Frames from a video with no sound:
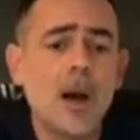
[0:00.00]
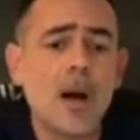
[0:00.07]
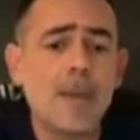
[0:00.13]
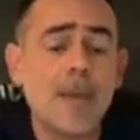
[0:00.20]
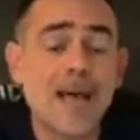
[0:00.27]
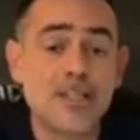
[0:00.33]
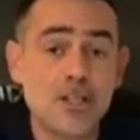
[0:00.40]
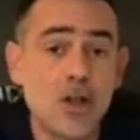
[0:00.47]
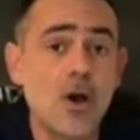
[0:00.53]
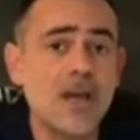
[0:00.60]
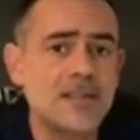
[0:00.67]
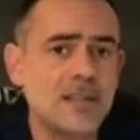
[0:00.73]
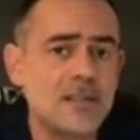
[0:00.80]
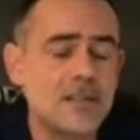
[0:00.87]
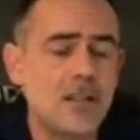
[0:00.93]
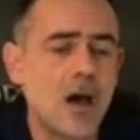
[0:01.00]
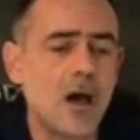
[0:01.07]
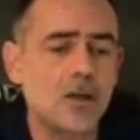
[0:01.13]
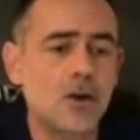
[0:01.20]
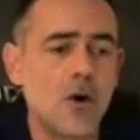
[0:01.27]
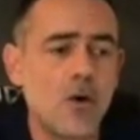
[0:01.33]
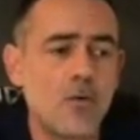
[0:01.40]
as long as it's
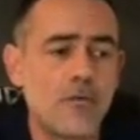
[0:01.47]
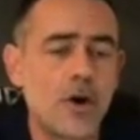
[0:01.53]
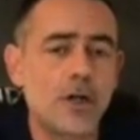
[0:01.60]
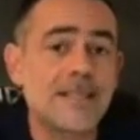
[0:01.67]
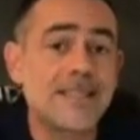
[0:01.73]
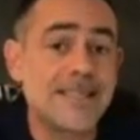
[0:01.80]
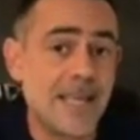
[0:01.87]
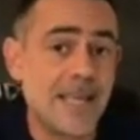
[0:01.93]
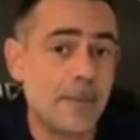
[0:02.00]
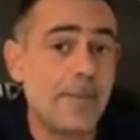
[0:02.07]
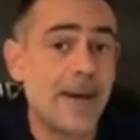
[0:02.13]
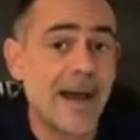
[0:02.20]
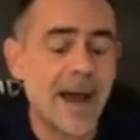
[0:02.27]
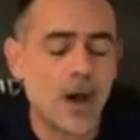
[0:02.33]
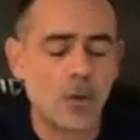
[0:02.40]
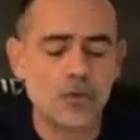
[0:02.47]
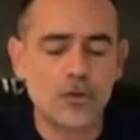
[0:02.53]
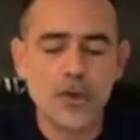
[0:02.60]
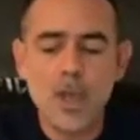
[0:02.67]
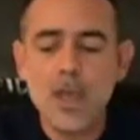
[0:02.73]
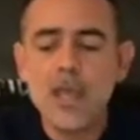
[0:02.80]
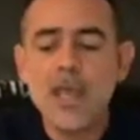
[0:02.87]
not over 10 pounds.
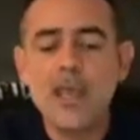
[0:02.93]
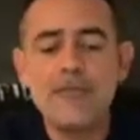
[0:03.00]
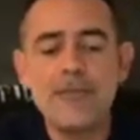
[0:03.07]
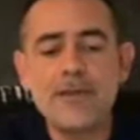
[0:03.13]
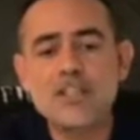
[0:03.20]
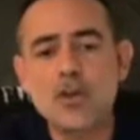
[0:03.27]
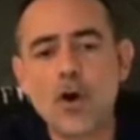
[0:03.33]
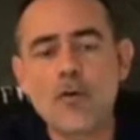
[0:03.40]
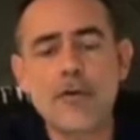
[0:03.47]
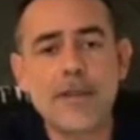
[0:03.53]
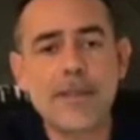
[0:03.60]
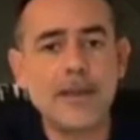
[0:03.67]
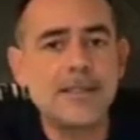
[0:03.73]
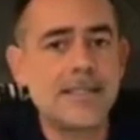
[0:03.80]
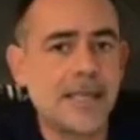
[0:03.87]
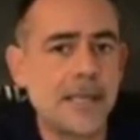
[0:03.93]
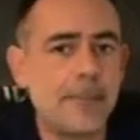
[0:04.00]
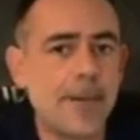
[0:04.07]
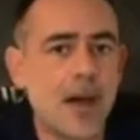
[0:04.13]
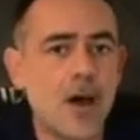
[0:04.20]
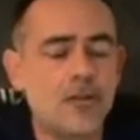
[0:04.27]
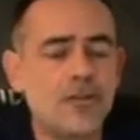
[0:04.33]
If it's over than 10
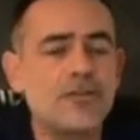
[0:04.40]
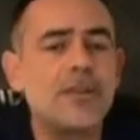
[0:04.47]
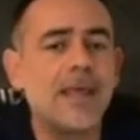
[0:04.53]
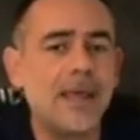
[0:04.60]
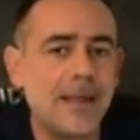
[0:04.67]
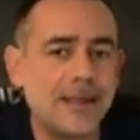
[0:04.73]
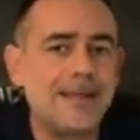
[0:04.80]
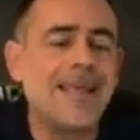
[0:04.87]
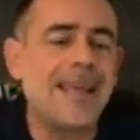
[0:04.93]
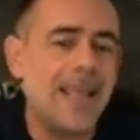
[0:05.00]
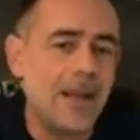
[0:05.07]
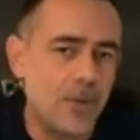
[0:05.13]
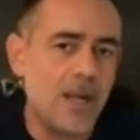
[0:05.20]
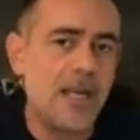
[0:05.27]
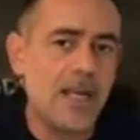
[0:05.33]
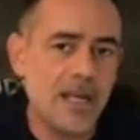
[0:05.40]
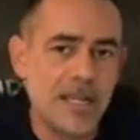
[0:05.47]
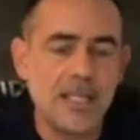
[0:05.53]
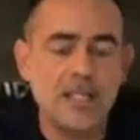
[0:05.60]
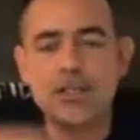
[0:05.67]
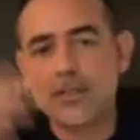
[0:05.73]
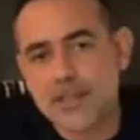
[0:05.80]
pounds, then they really
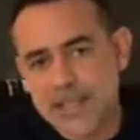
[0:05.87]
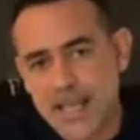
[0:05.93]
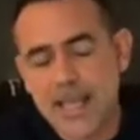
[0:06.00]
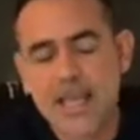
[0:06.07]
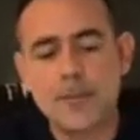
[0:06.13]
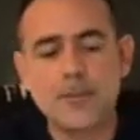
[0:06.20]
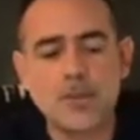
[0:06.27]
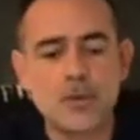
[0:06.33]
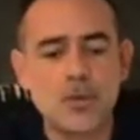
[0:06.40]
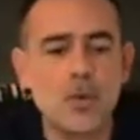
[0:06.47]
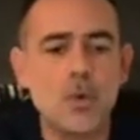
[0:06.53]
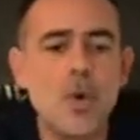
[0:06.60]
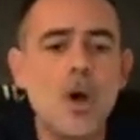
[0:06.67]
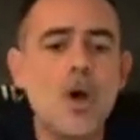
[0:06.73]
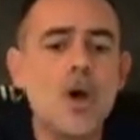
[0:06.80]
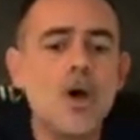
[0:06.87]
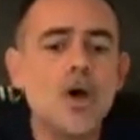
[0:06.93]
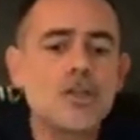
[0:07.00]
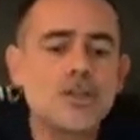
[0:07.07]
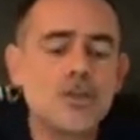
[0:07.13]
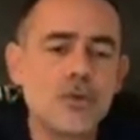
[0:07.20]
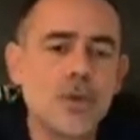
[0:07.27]
need to take them to
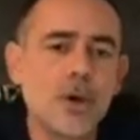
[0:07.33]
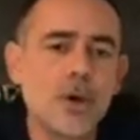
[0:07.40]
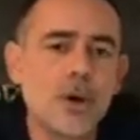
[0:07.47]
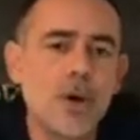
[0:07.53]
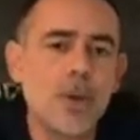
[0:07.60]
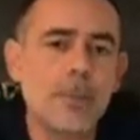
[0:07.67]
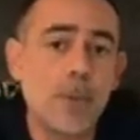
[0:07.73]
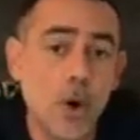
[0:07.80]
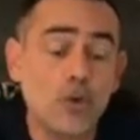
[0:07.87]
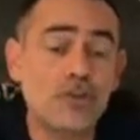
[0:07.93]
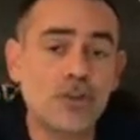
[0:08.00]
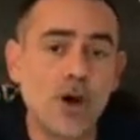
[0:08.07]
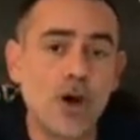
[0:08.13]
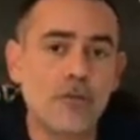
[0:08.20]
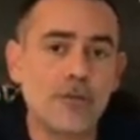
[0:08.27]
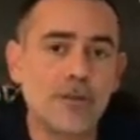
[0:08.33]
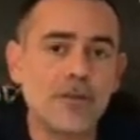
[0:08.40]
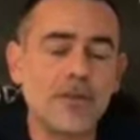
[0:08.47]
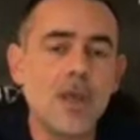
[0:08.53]
the post office